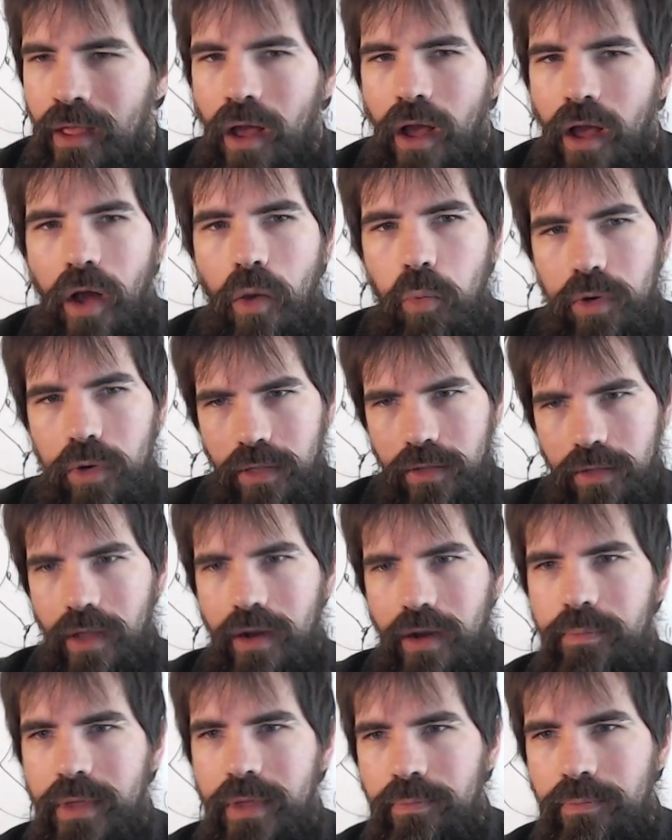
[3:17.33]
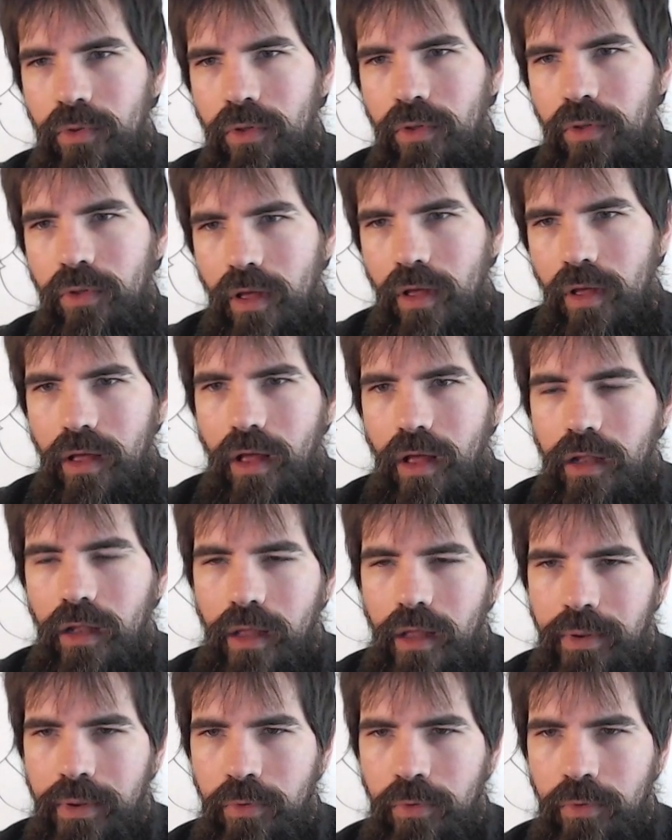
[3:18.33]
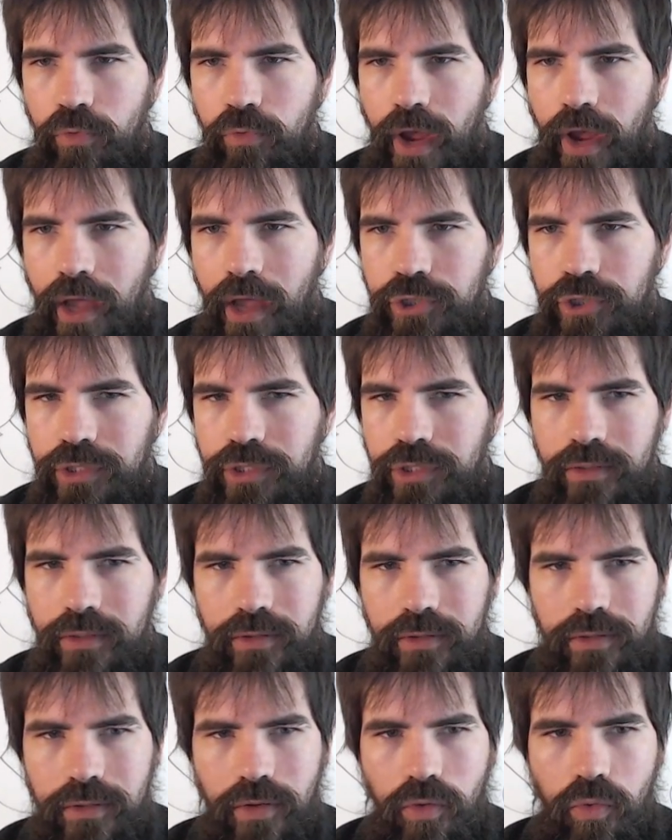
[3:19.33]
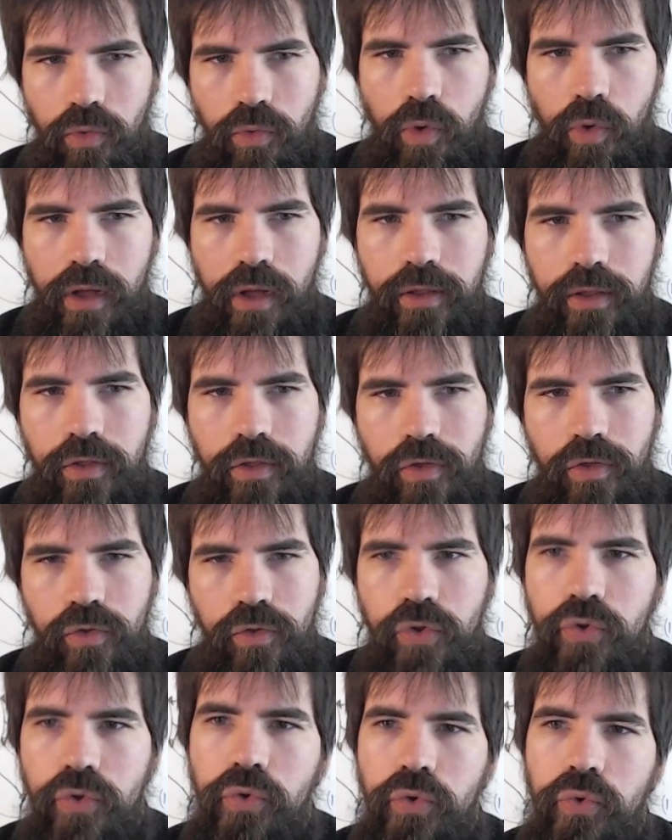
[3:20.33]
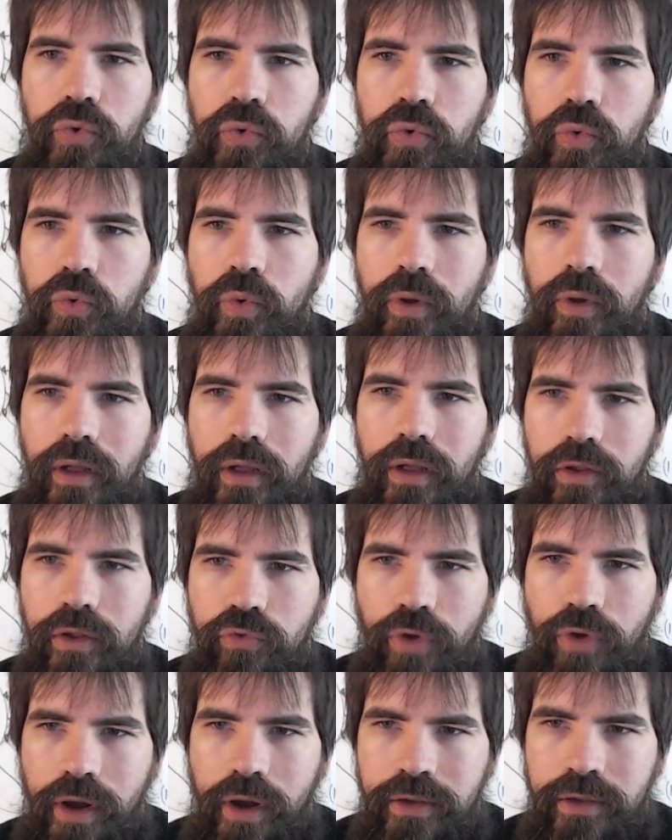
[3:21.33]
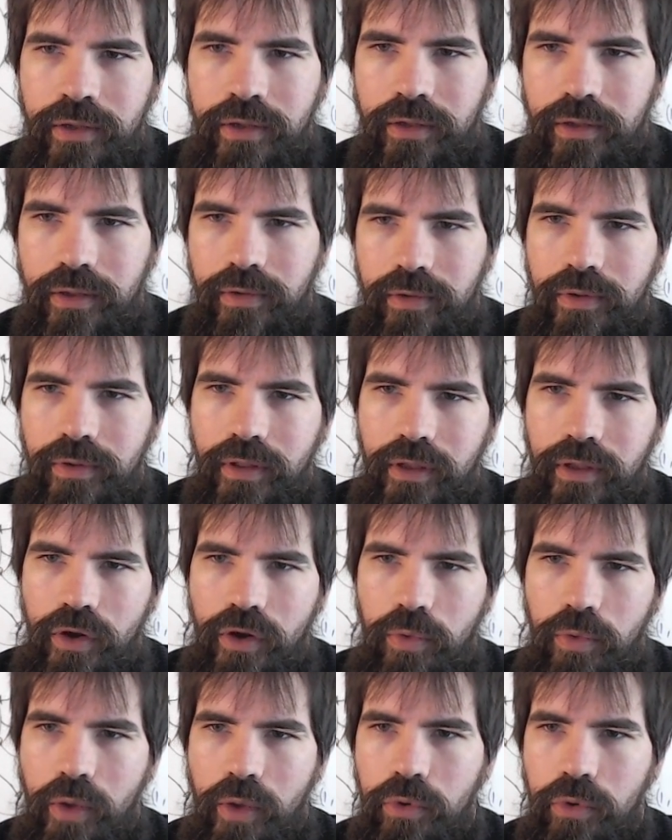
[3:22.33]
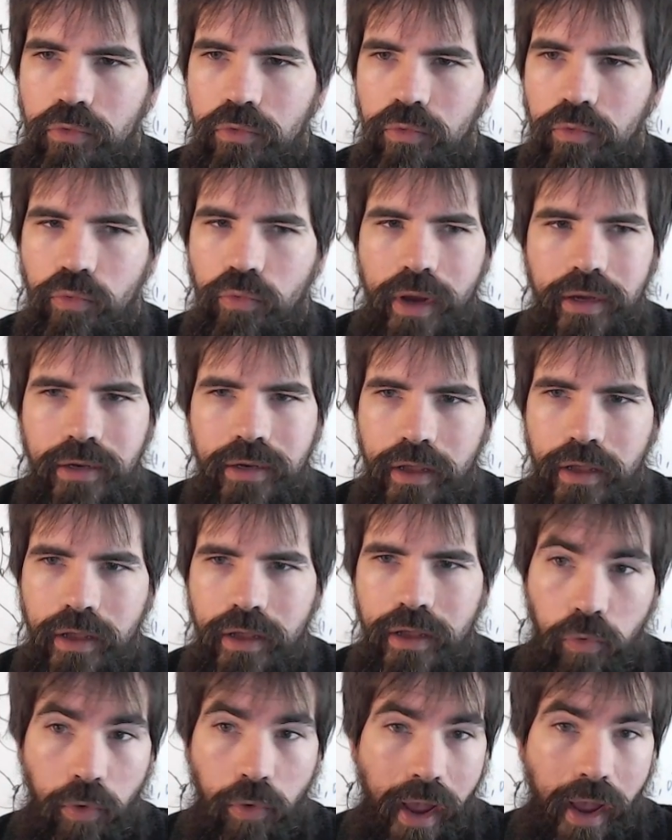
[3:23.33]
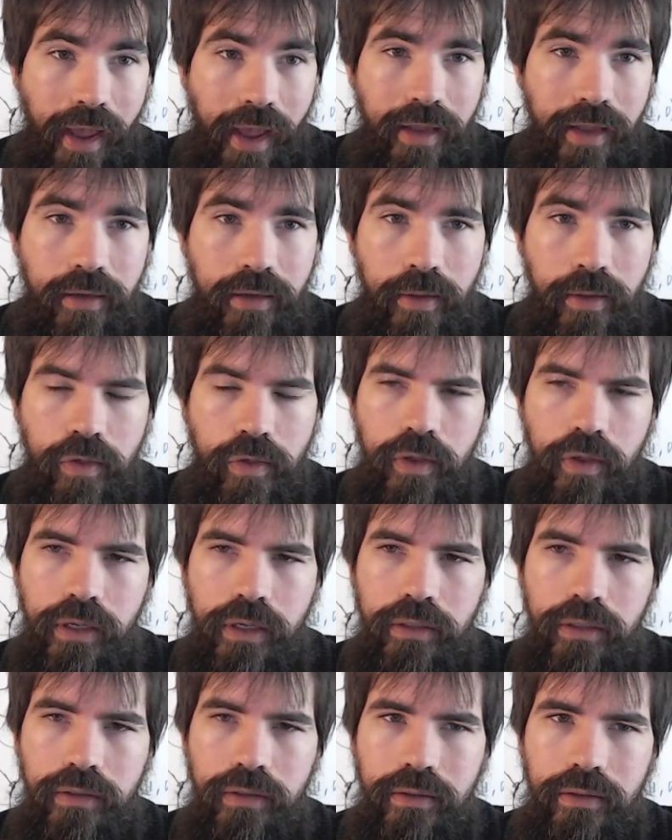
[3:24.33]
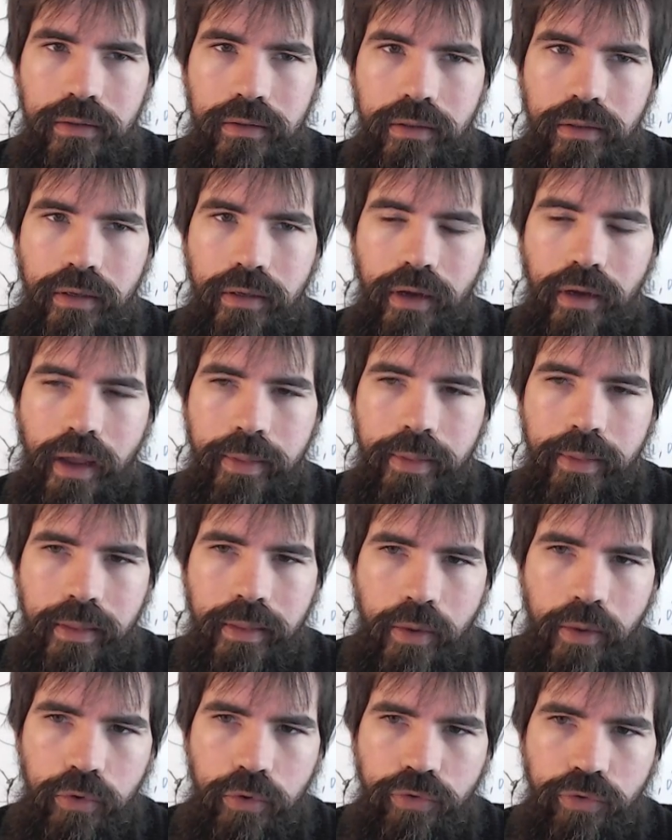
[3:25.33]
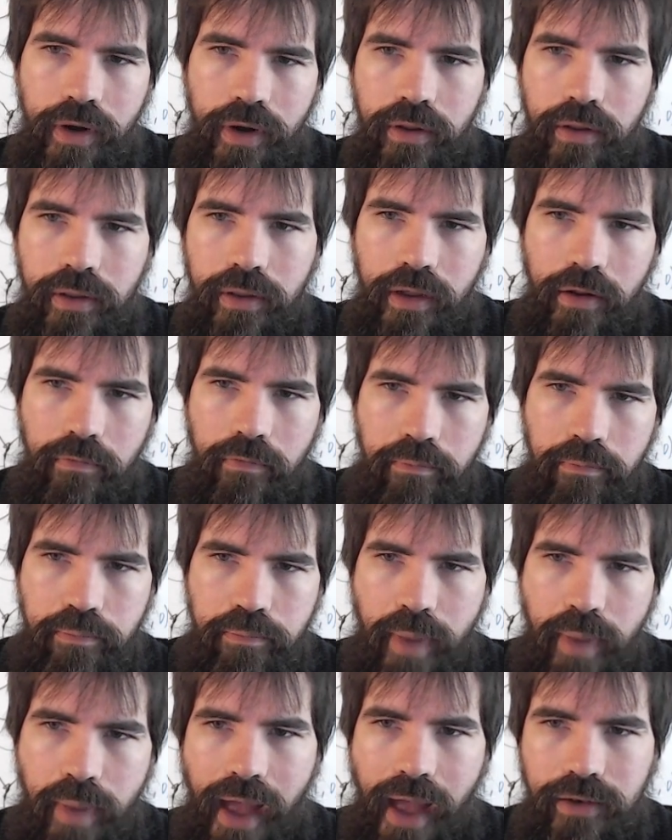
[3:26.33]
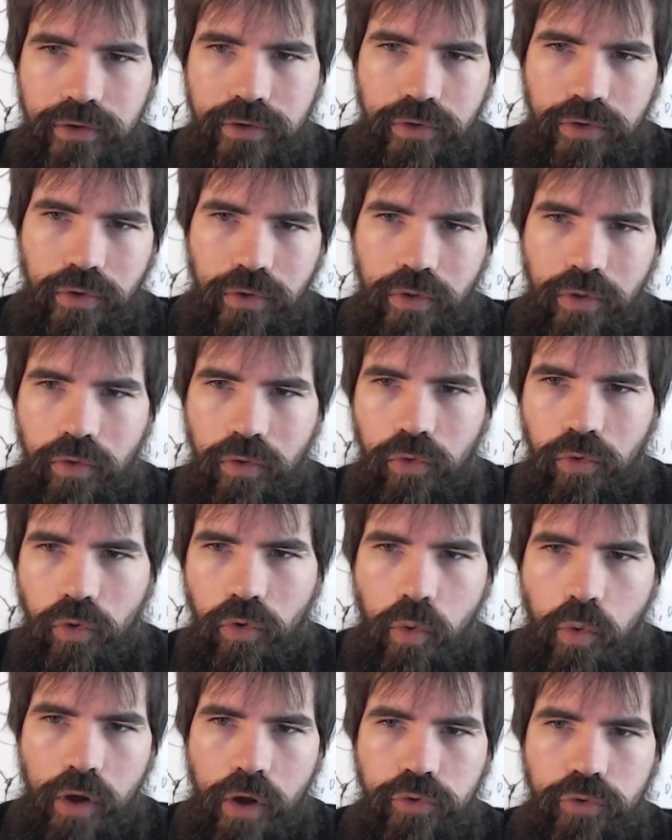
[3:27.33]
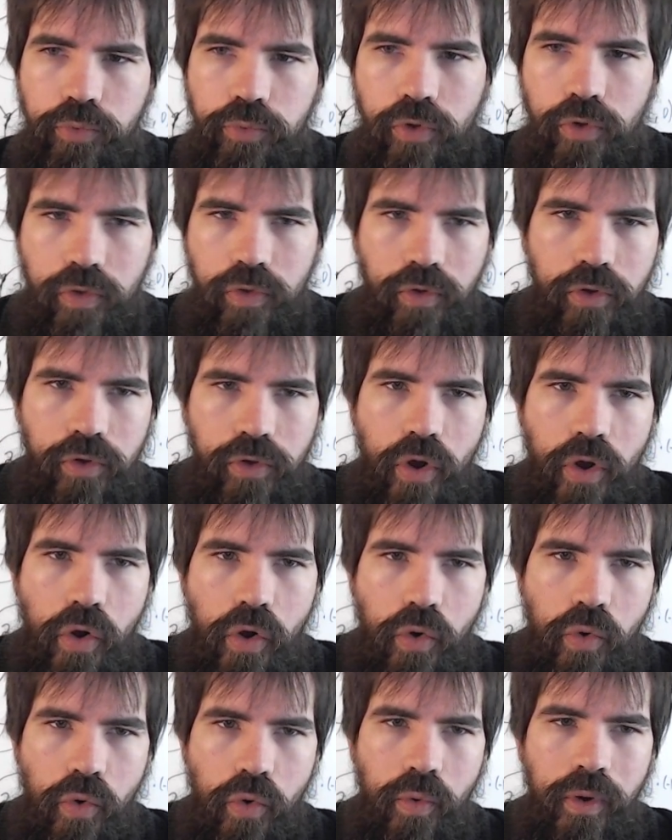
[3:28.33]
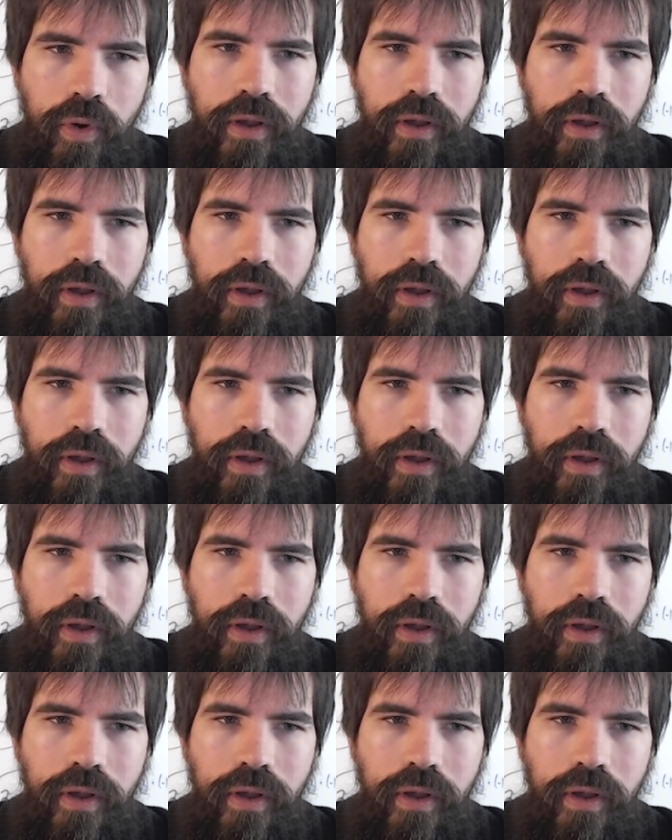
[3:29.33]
a lot of people's reaction was to try to, they would recognize their hand in the scene, and then they would try to kind of bat their quadrupus to go